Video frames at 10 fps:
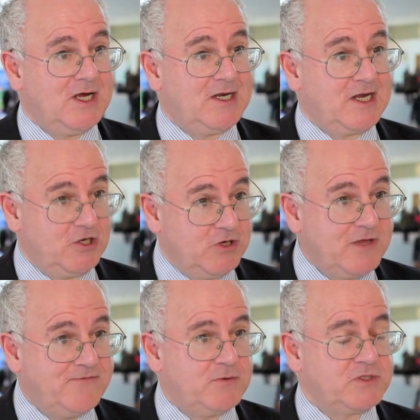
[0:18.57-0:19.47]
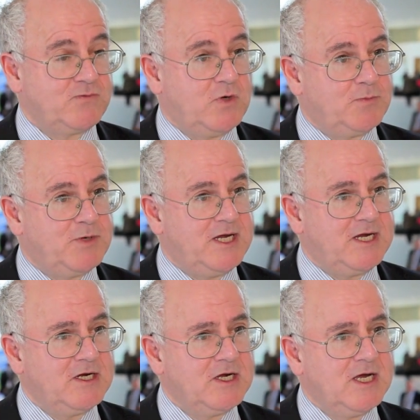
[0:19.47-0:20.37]
let alone other forms of
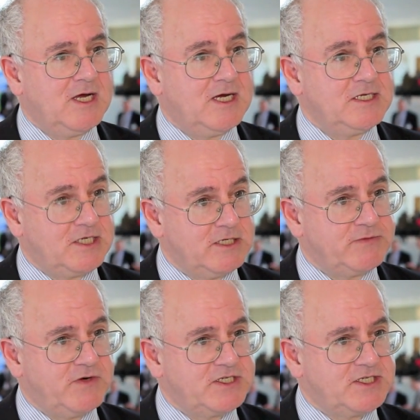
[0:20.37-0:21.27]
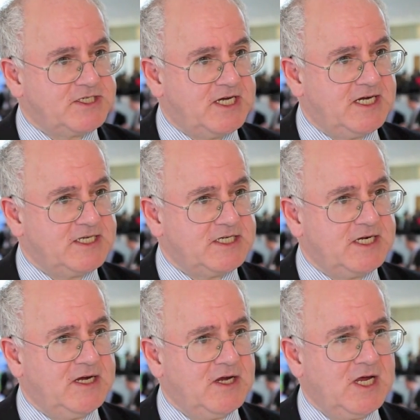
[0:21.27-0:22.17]
well-being, in terms of our society.